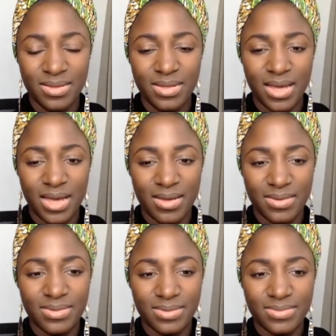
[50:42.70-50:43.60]

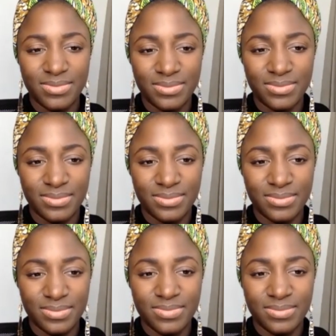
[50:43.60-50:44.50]

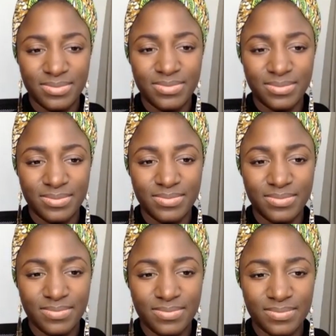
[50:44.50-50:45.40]

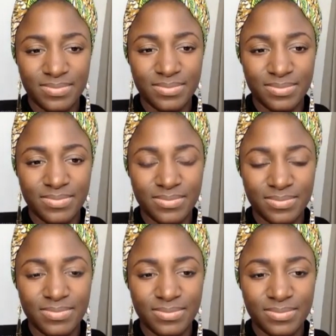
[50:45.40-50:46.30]

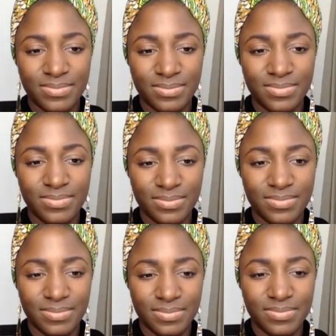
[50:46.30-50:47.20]

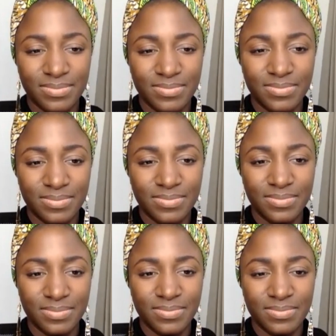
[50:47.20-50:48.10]

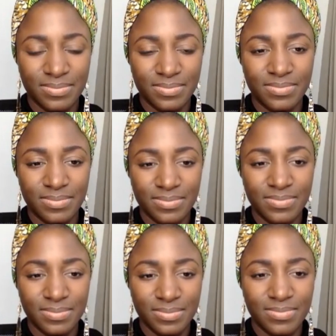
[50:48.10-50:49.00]

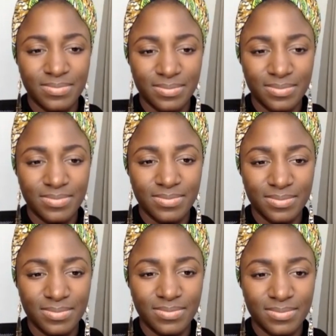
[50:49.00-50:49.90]

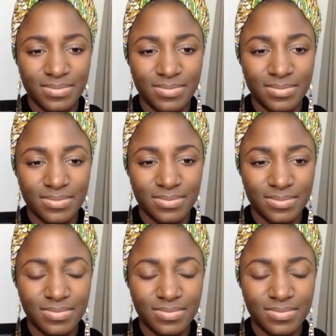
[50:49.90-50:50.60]
[no speech]